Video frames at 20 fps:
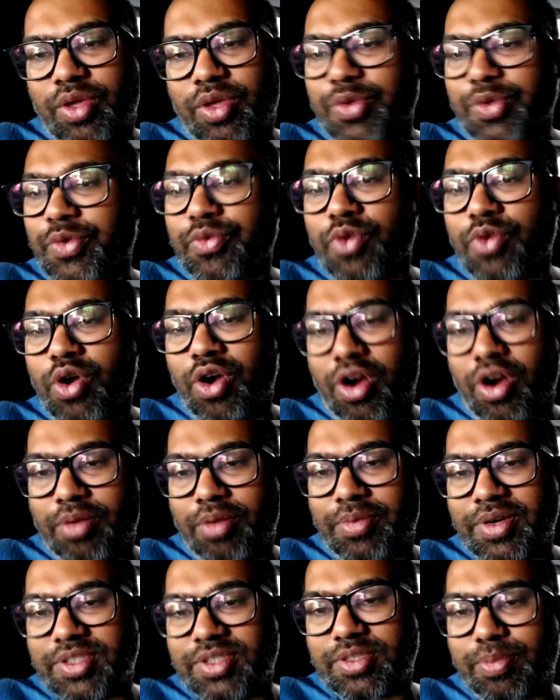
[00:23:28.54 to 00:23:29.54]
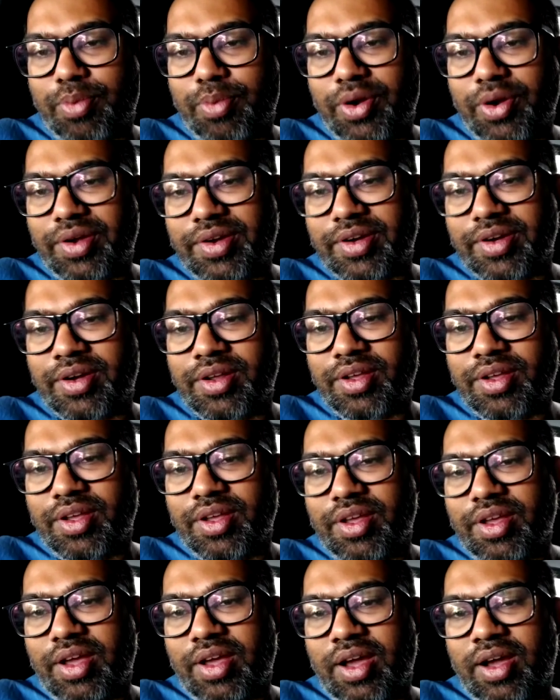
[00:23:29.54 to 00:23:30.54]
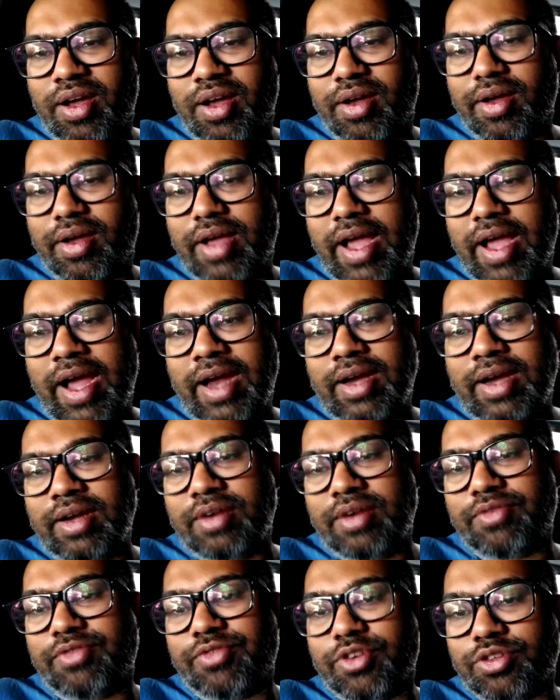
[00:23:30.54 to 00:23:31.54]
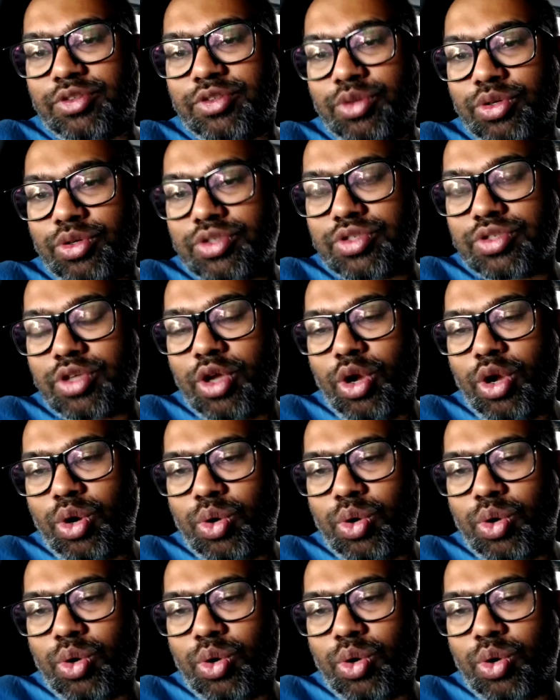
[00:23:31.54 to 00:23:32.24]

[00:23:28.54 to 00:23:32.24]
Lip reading: you will not be disappointed. And for those